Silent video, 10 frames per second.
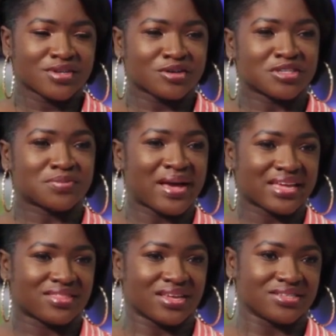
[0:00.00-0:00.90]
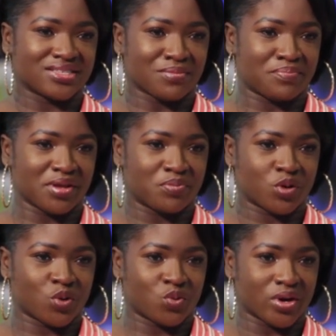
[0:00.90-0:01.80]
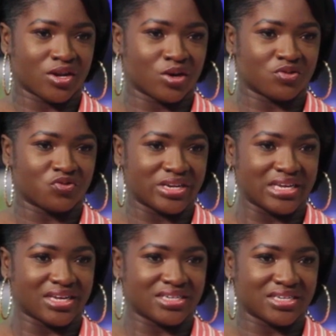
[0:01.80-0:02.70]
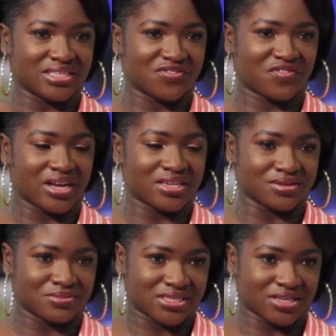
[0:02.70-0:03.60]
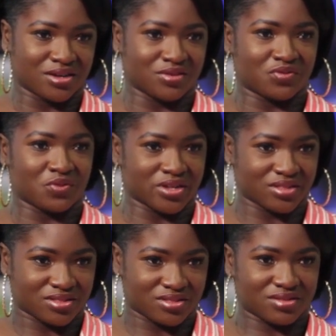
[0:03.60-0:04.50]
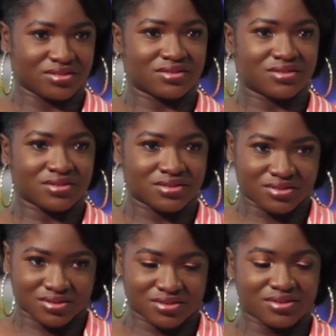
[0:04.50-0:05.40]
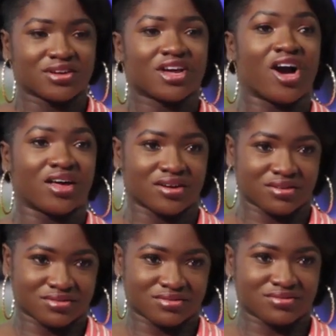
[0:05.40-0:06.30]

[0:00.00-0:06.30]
Because back then, some people were not really identifying themselves with Ghana,